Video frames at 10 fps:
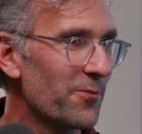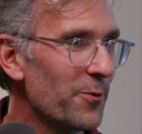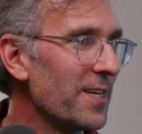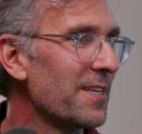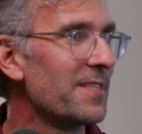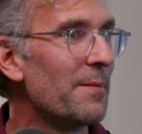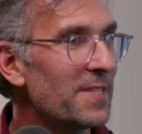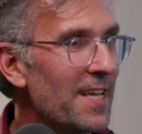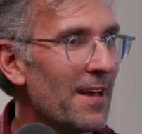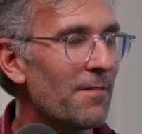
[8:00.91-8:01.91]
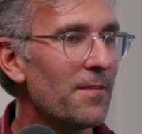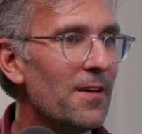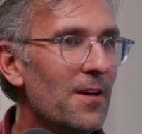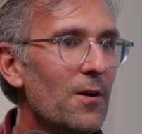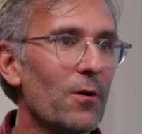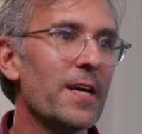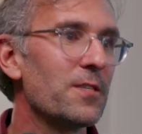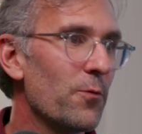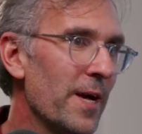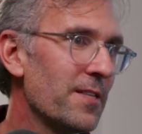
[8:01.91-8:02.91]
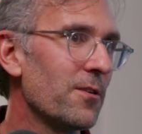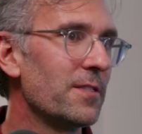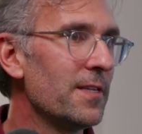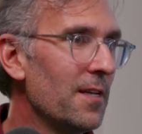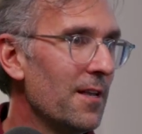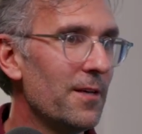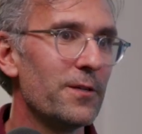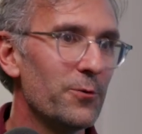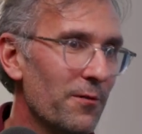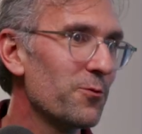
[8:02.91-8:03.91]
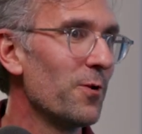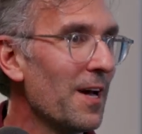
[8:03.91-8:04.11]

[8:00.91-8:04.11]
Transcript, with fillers: and doing it themselves. Okay, it's great until you have to